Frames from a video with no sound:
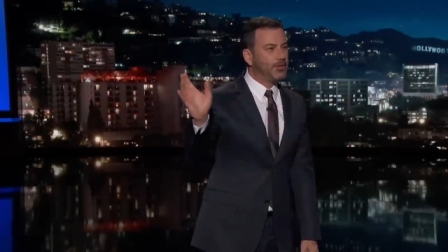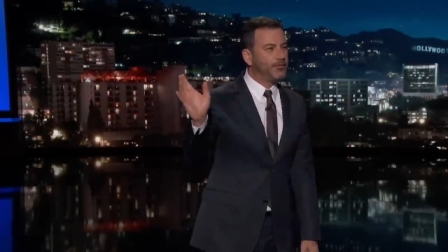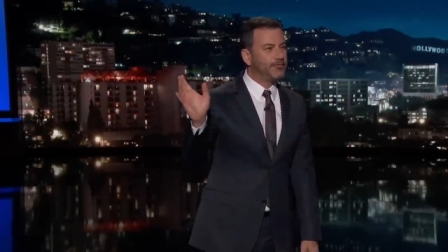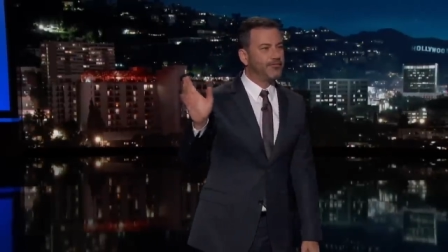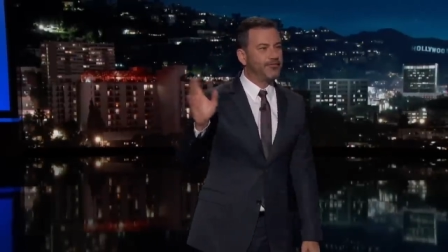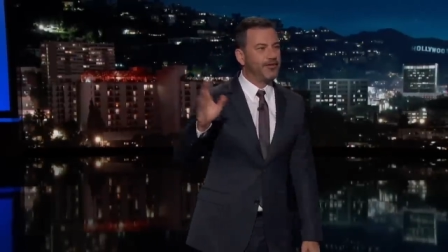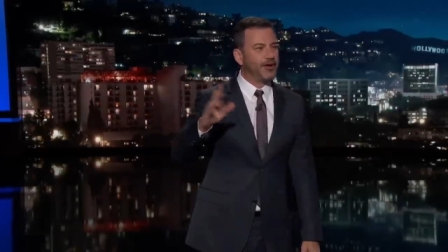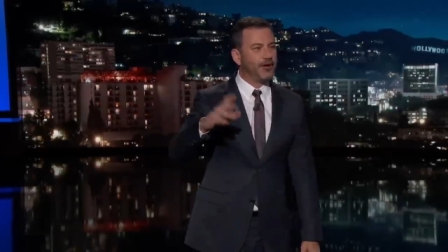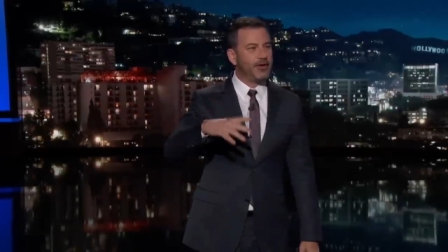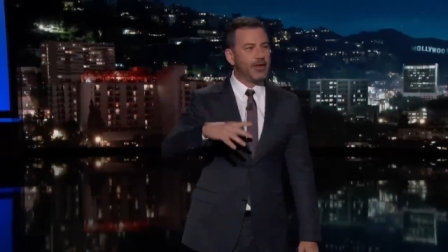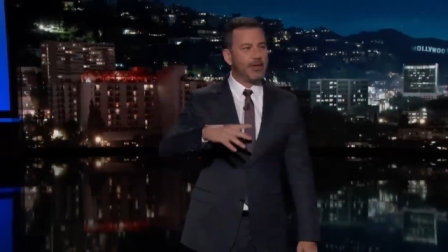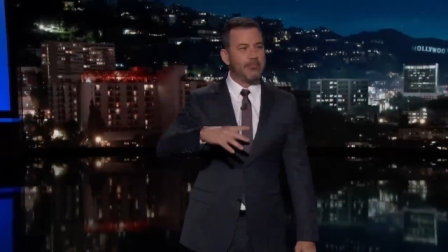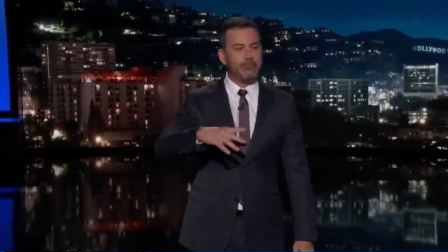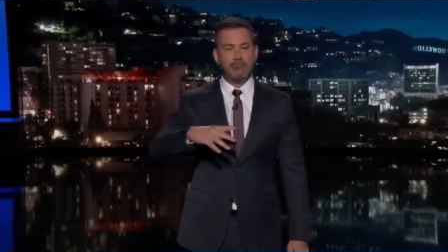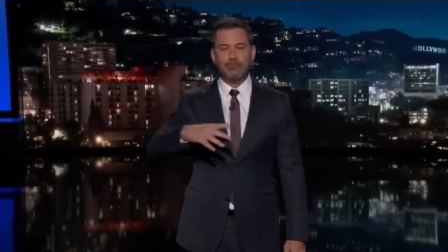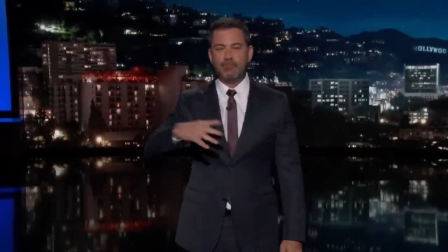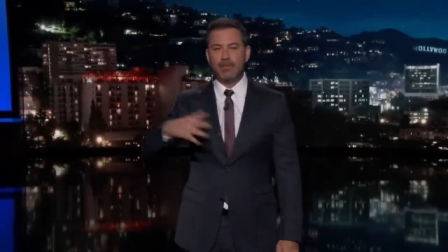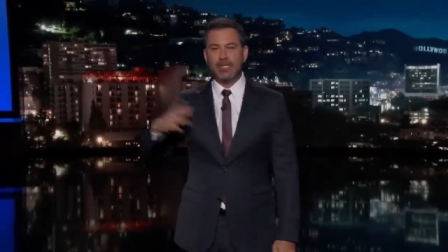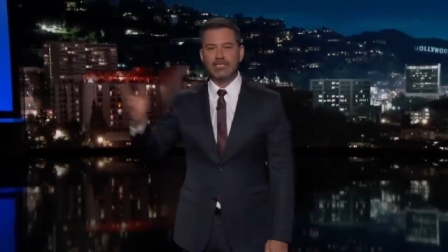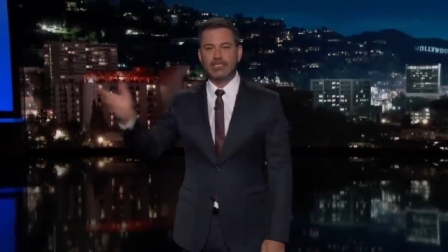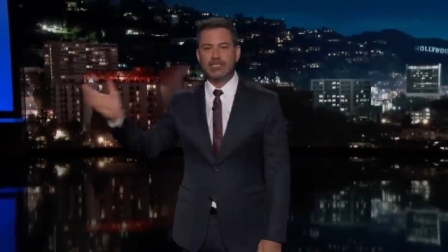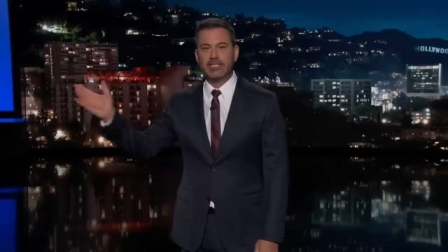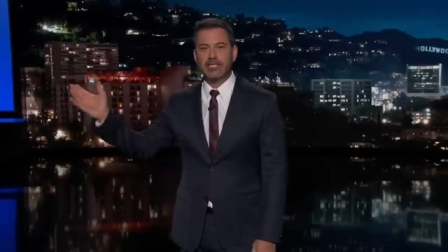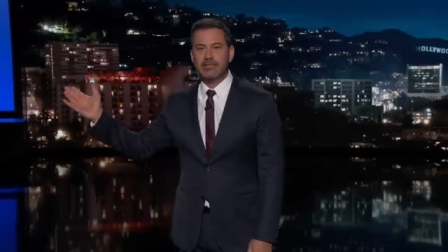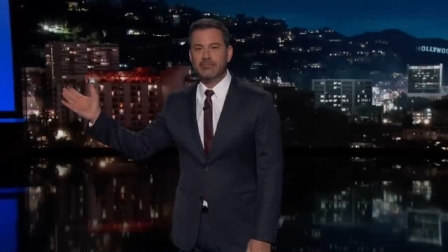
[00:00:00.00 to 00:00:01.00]
are very
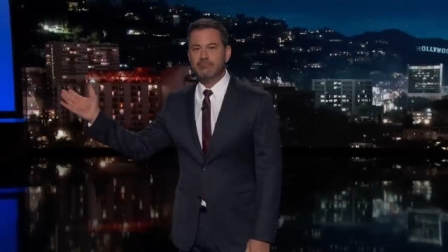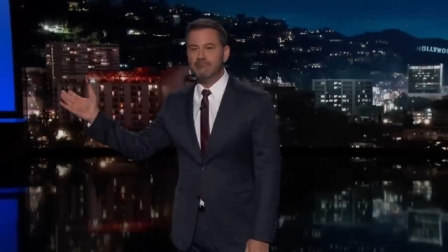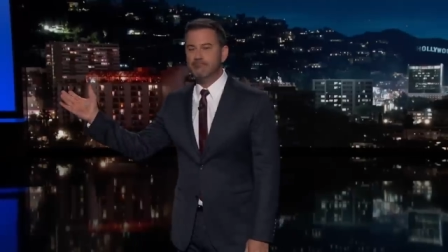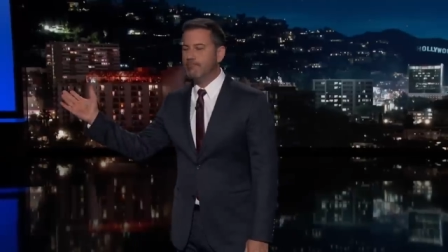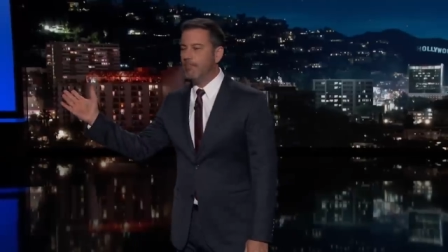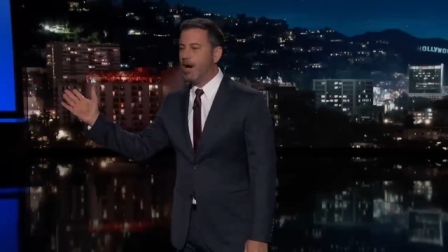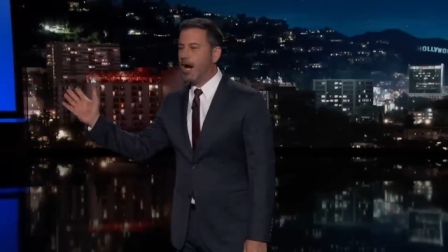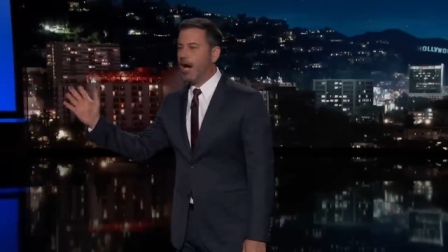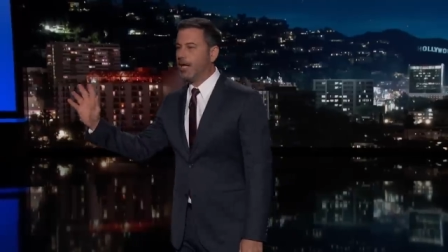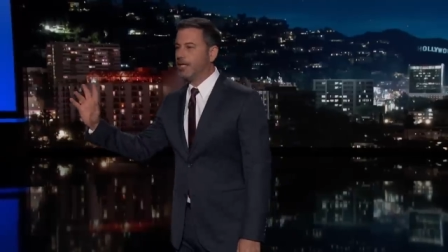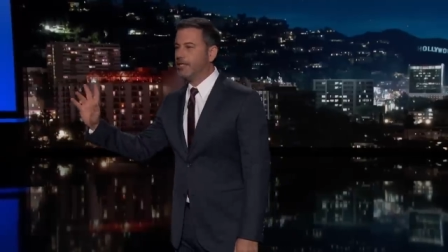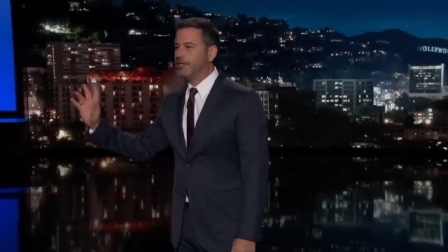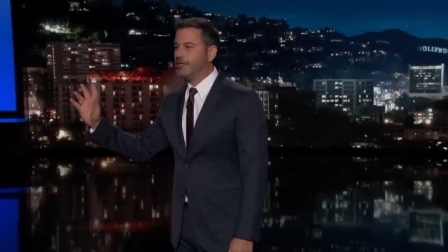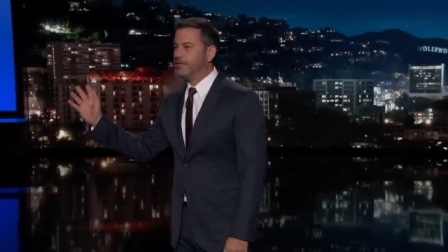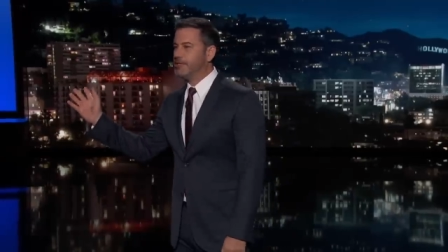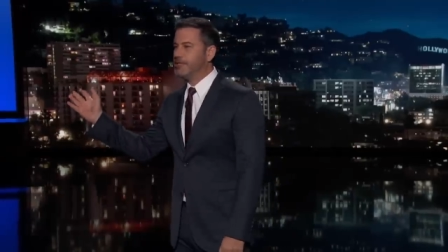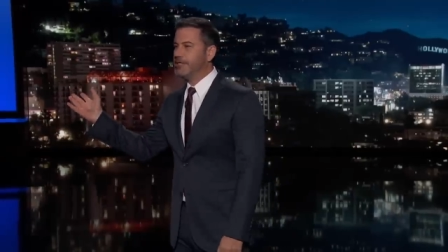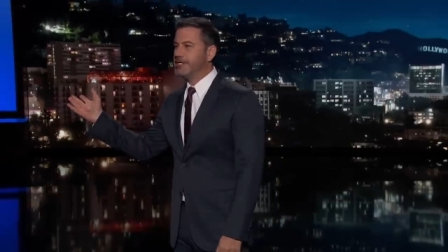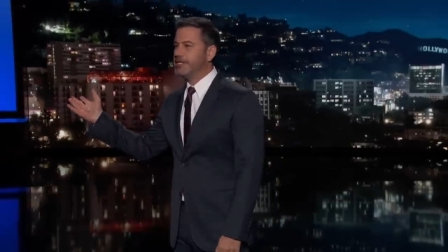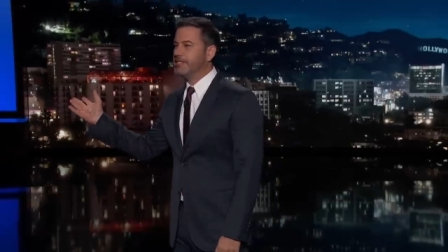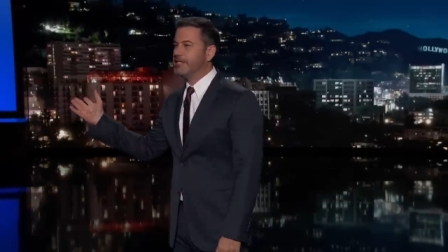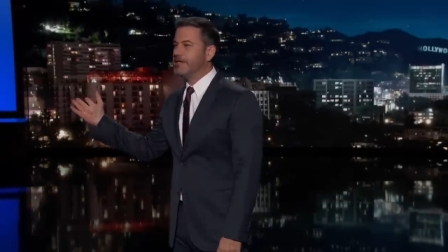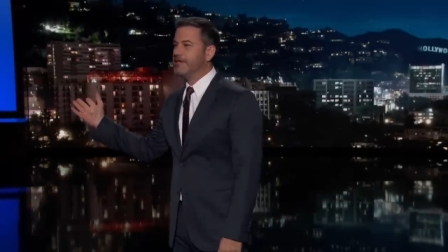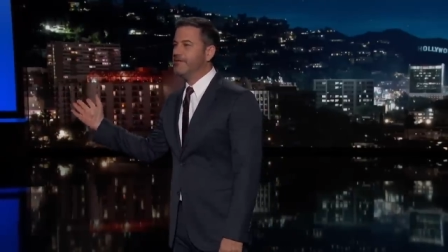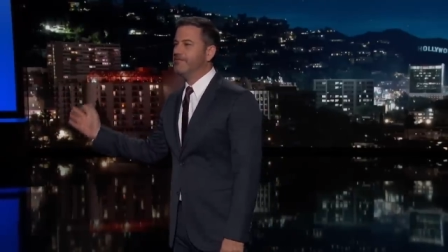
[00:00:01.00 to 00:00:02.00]
busy
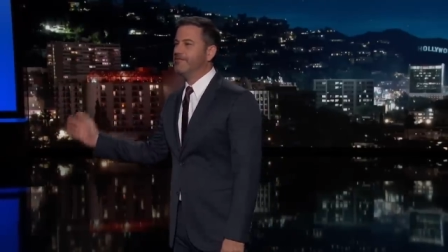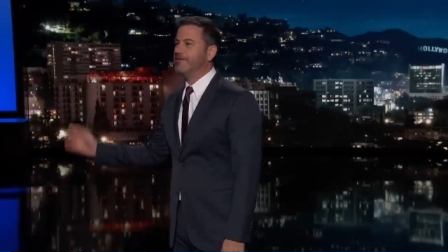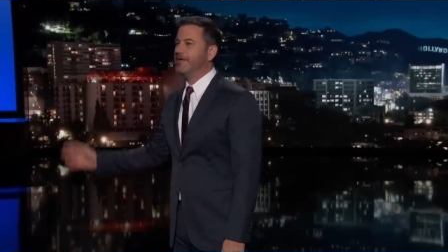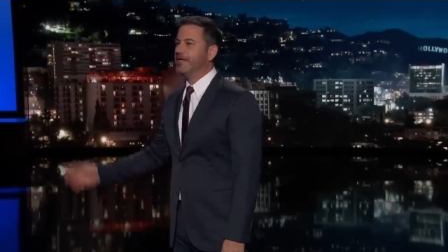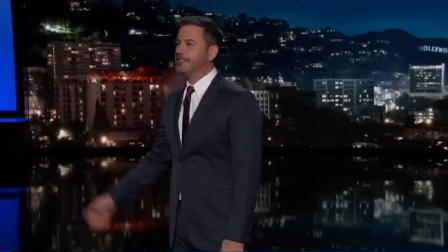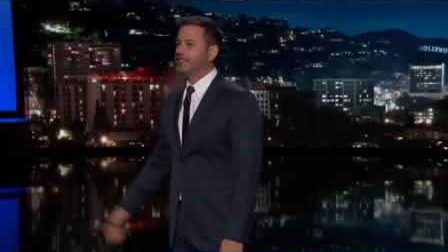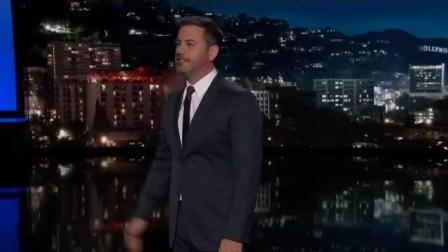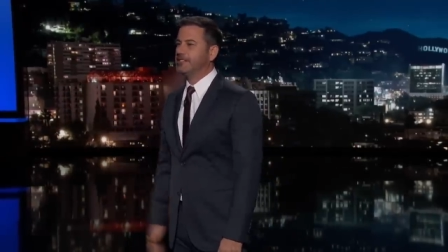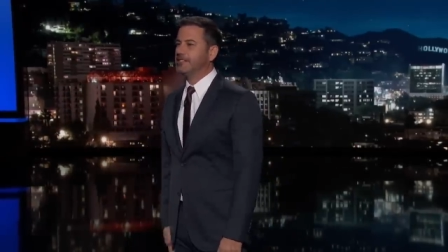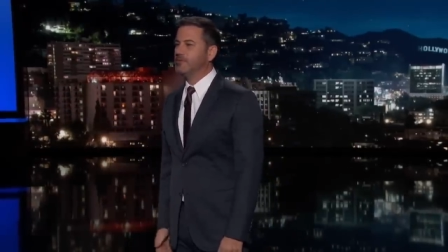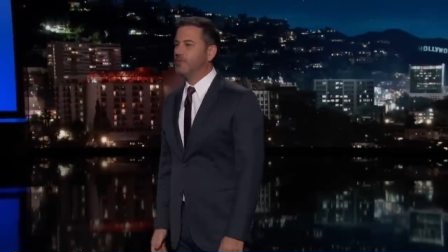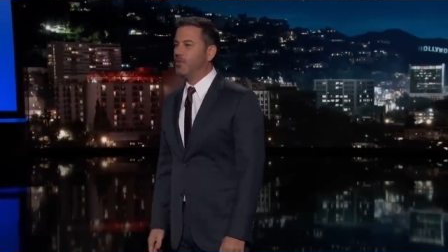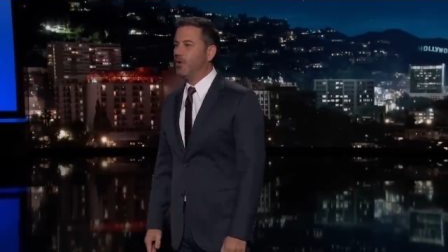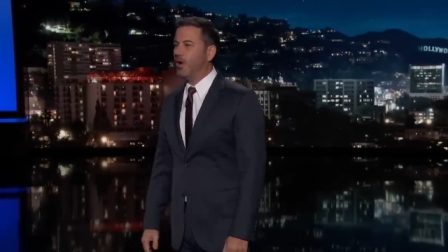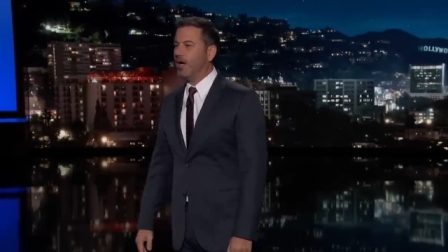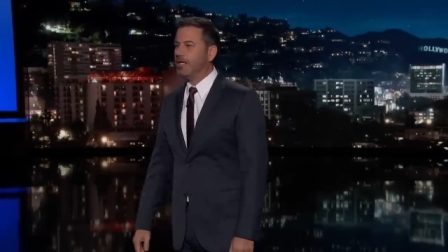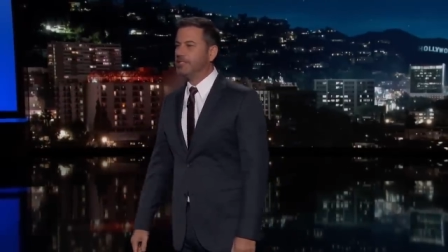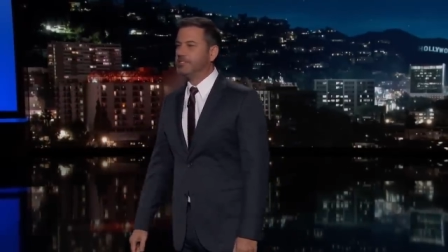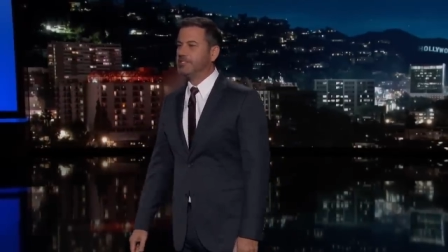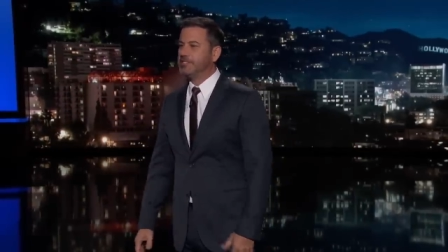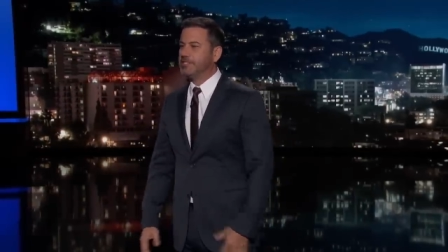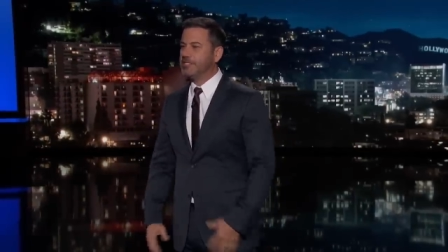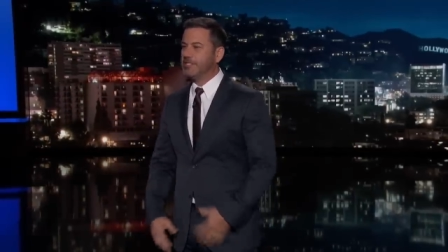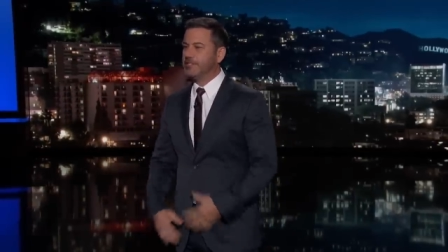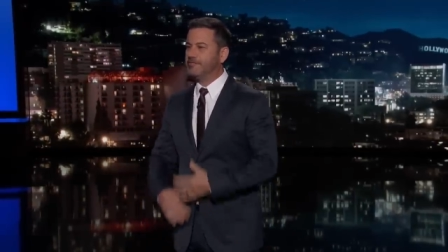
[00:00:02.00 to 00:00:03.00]
monitoring the events in
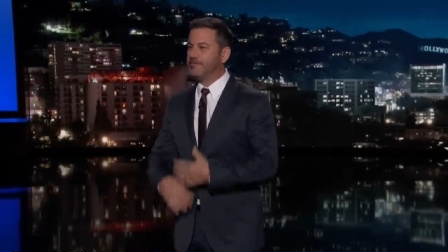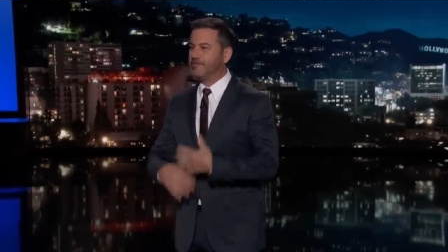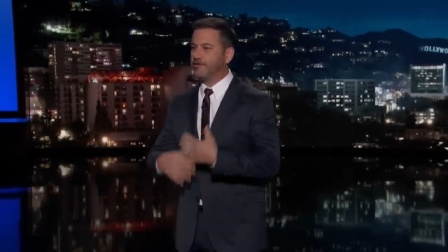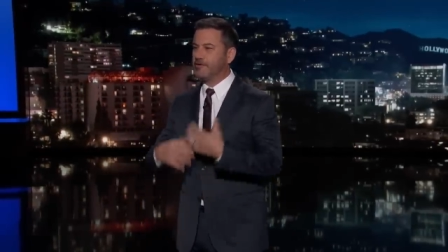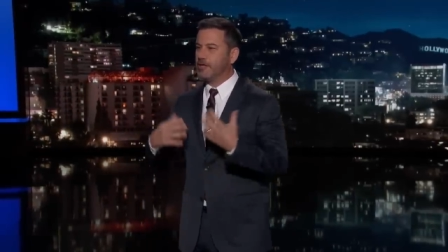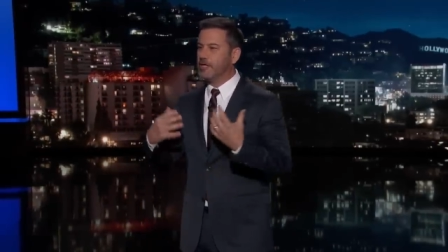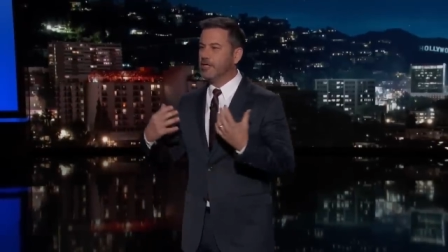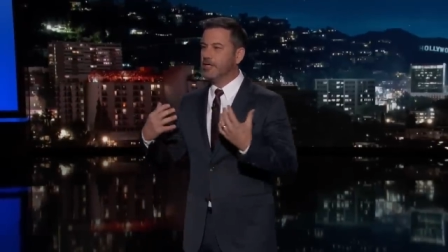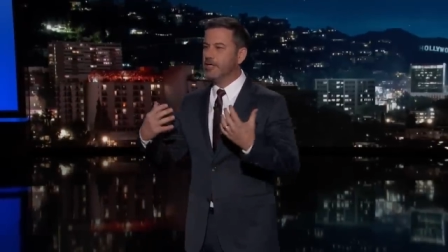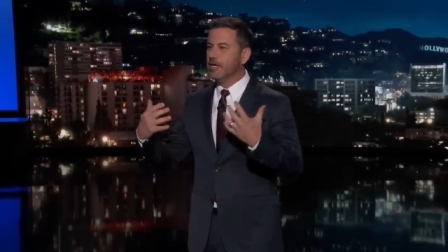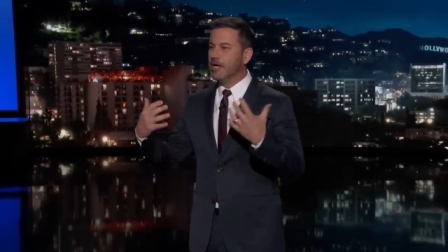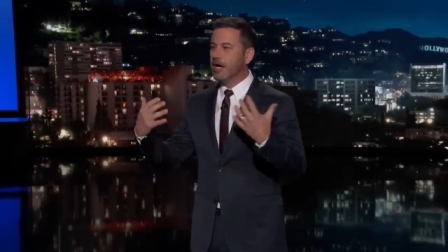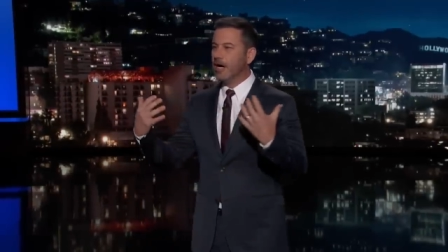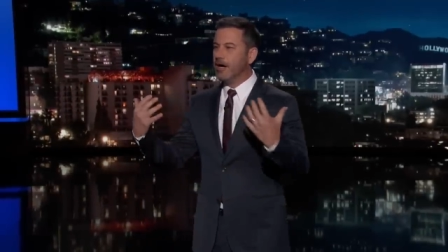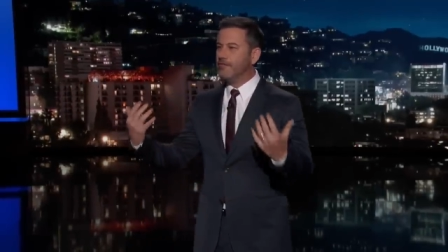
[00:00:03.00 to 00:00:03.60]
Washington for